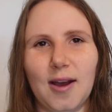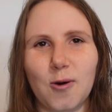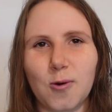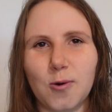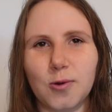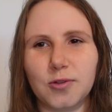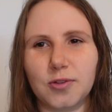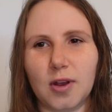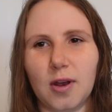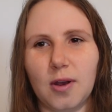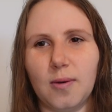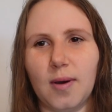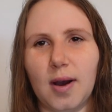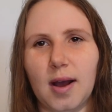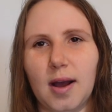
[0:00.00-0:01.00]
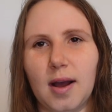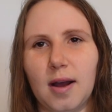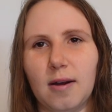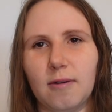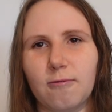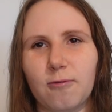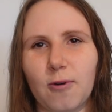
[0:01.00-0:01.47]
Also,
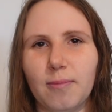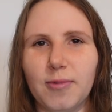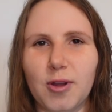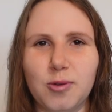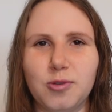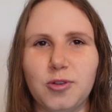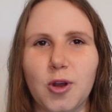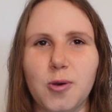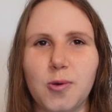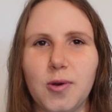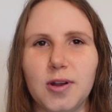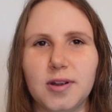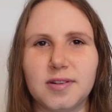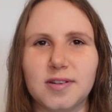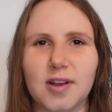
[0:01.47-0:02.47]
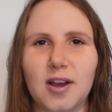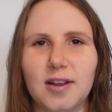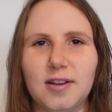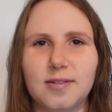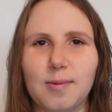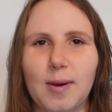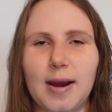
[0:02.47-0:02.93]
from those donor
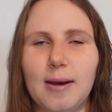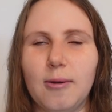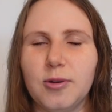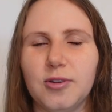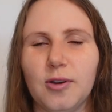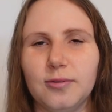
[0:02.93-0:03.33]
sites when I was